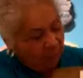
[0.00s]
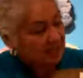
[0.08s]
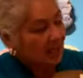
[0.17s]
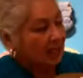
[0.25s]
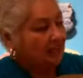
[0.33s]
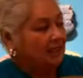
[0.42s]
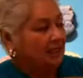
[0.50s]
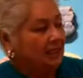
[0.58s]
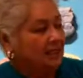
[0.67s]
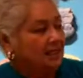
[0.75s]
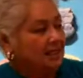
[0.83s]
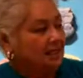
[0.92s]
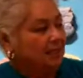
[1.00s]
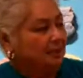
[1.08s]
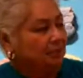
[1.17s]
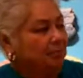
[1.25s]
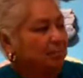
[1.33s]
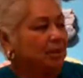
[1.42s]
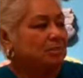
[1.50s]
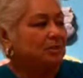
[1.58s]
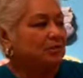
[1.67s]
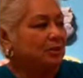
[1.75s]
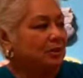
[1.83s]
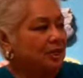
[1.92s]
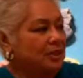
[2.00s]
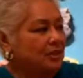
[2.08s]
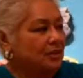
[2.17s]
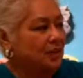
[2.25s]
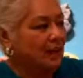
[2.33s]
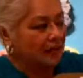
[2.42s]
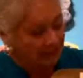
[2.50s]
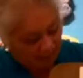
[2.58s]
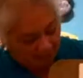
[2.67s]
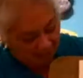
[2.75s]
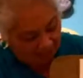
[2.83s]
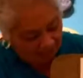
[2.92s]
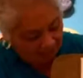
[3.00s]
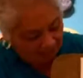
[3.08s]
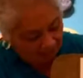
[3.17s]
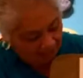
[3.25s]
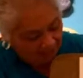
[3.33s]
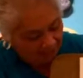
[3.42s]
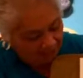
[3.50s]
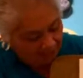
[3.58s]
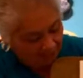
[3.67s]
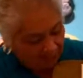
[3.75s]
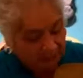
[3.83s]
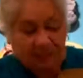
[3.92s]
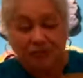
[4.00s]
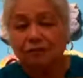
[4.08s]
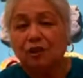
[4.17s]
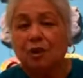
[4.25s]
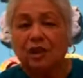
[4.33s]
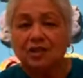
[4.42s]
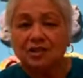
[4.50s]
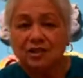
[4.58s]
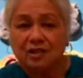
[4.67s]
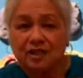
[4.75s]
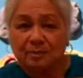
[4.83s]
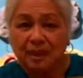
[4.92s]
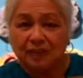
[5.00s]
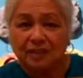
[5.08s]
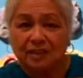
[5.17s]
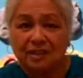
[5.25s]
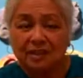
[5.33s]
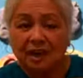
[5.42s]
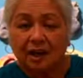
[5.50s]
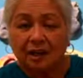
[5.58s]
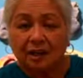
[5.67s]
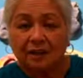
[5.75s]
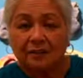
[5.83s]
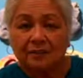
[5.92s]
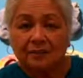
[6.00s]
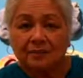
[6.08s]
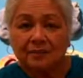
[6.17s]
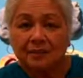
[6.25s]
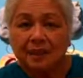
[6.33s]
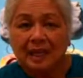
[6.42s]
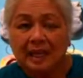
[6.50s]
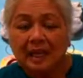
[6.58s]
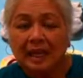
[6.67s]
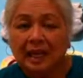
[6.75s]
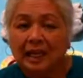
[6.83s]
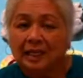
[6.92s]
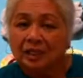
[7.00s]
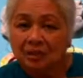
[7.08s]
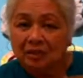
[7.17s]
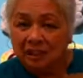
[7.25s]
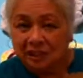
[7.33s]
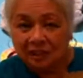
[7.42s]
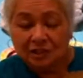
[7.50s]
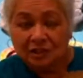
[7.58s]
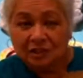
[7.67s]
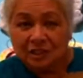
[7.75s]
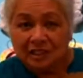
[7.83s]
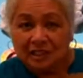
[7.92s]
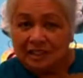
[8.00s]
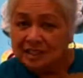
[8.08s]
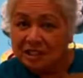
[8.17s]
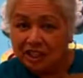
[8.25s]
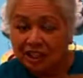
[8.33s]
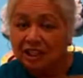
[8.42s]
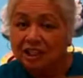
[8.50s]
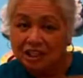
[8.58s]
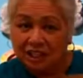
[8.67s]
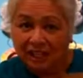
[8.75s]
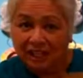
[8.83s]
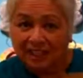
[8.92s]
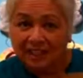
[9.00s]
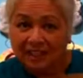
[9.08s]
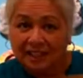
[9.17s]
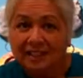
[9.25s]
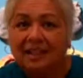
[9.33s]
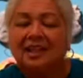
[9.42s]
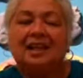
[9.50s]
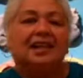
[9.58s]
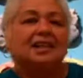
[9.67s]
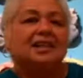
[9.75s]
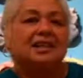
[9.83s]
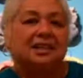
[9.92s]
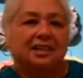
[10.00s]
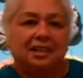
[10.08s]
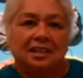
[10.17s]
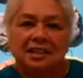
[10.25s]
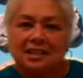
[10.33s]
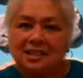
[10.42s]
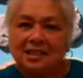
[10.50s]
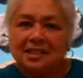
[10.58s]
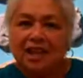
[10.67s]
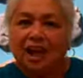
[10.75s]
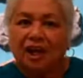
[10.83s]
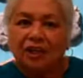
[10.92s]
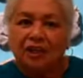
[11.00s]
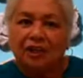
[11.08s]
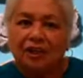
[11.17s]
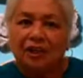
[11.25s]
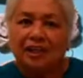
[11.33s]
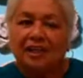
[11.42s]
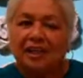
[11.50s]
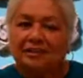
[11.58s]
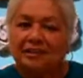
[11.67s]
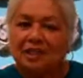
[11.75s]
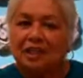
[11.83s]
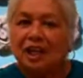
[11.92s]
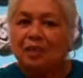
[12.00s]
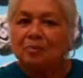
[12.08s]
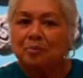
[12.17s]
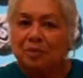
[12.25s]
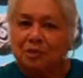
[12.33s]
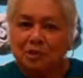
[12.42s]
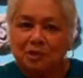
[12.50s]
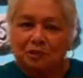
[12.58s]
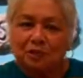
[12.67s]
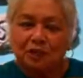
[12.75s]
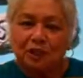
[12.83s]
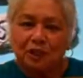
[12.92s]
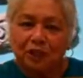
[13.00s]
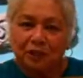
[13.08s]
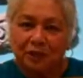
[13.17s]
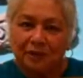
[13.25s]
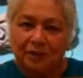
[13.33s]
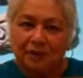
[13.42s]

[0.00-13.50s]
beside this. But before I do that, I'm going to ask myself questions about this color. And you can answer them in the chat. Does this color have a temperature for you?